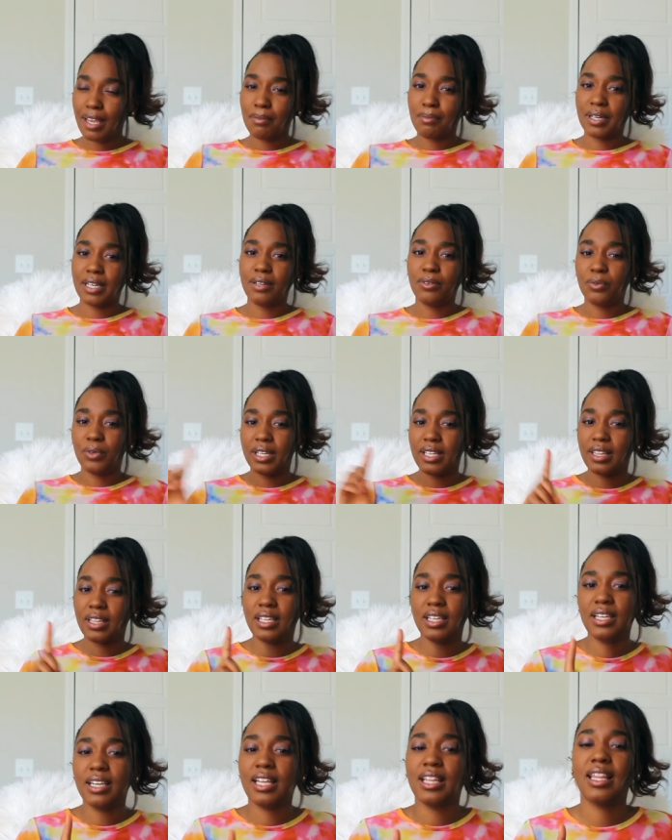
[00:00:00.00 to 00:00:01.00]
but one
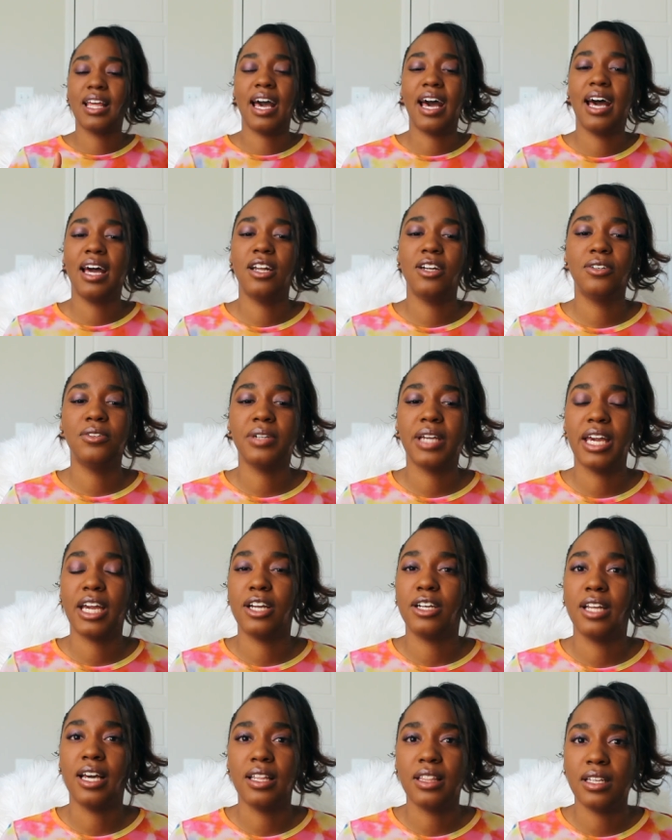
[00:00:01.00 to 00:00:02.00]
thing that I don't
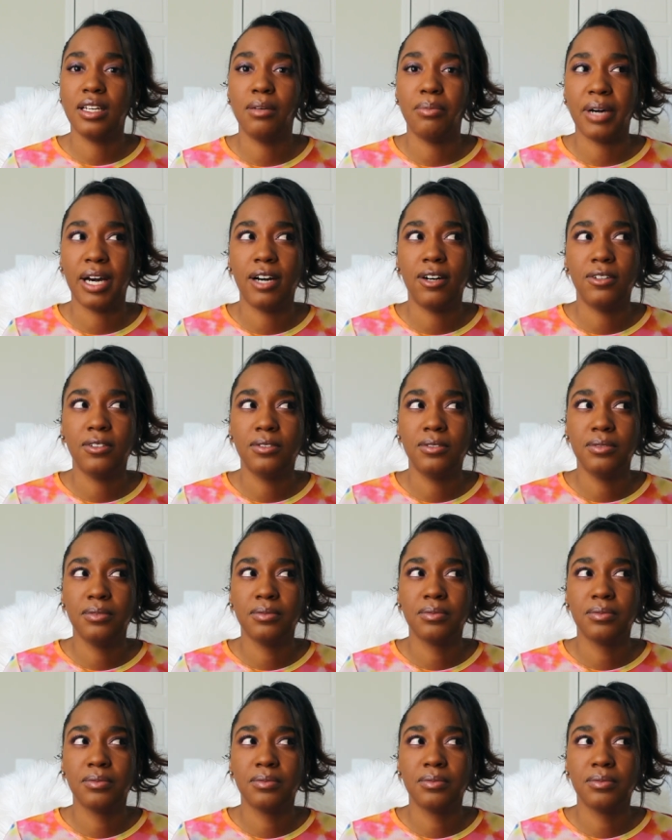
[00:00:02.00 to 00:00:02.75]
care nothing about.